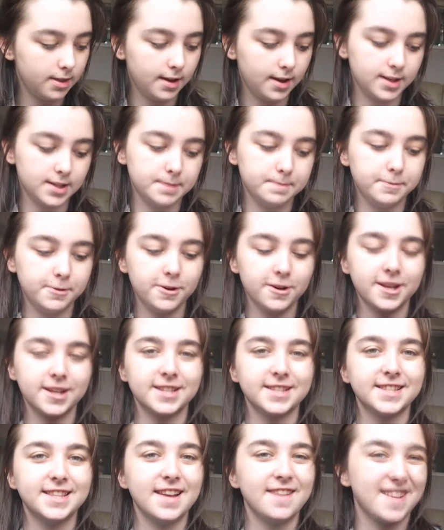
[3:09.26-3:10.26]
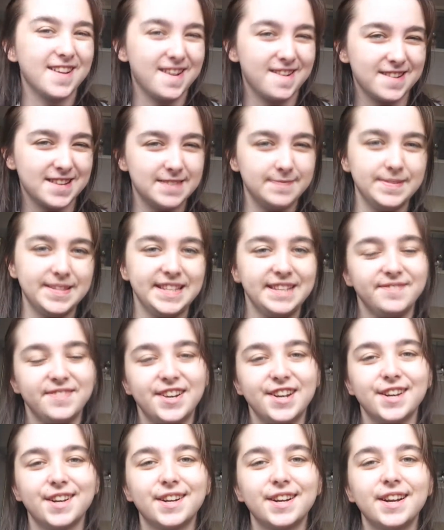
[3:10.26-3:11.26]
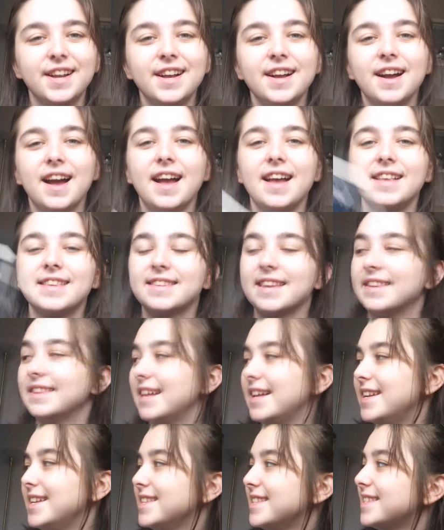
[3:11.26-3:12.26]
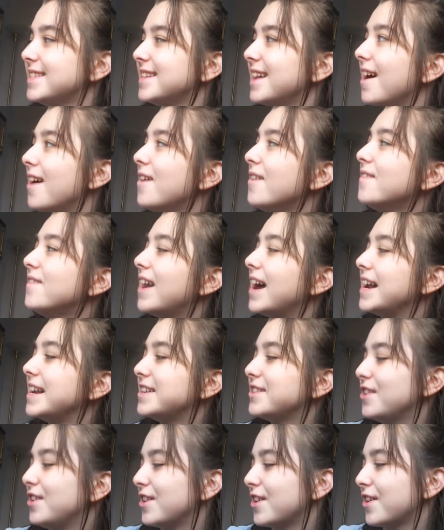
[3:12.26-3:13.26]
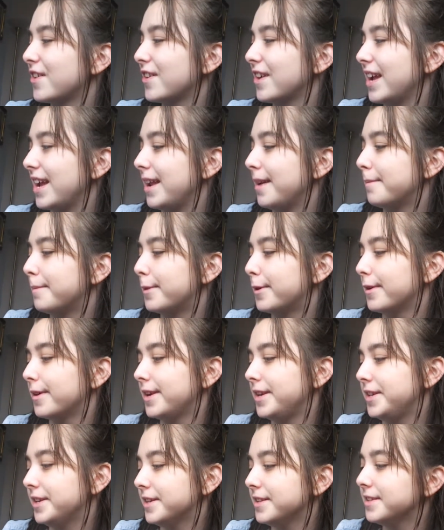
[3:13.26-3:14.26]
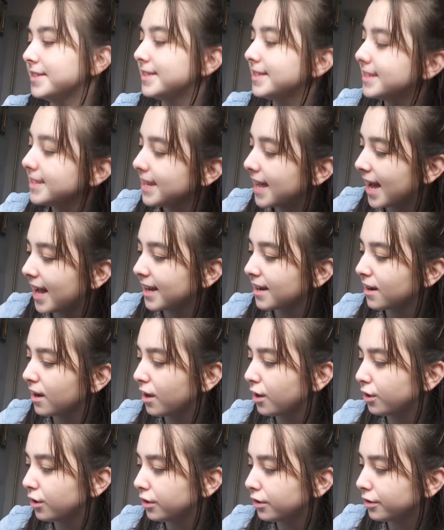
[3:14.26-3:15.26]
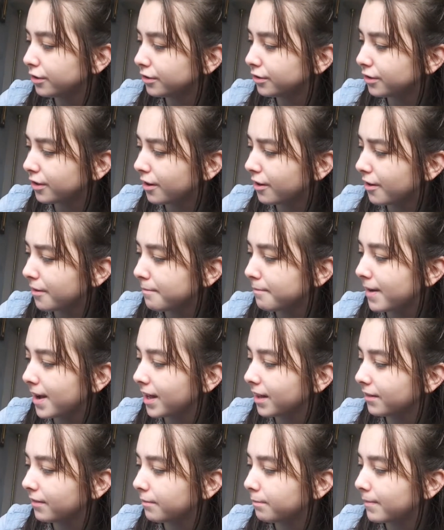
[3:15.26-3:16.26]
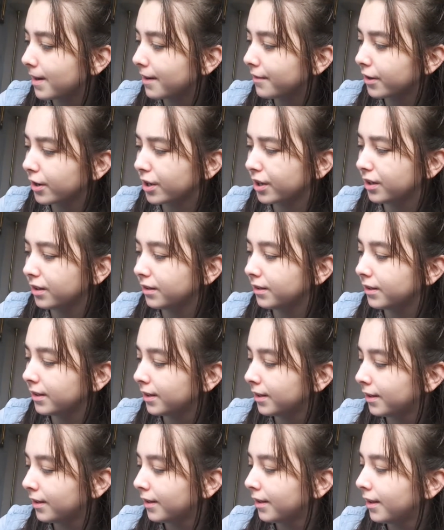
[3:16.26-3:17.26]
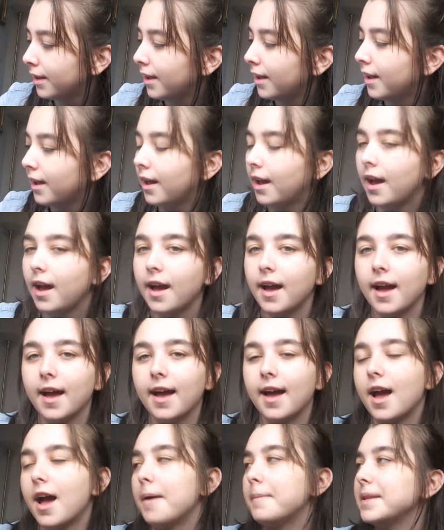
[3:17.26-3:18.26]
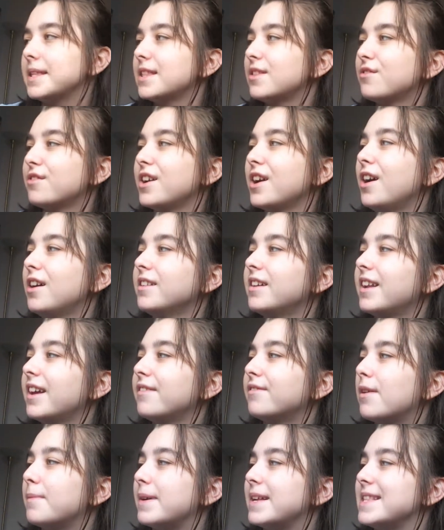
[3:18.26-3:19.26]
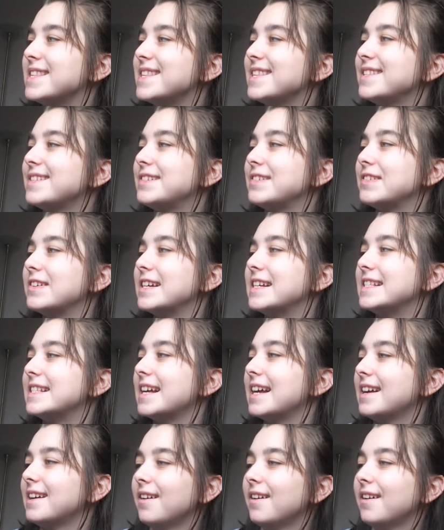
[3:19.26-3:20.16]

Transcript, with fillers: The next book, it's a very Christmassy book. It's Let It Snow by John Green, Maureen Johnson, and Laura Mar Myracle. Um, it's three holiday romance stories.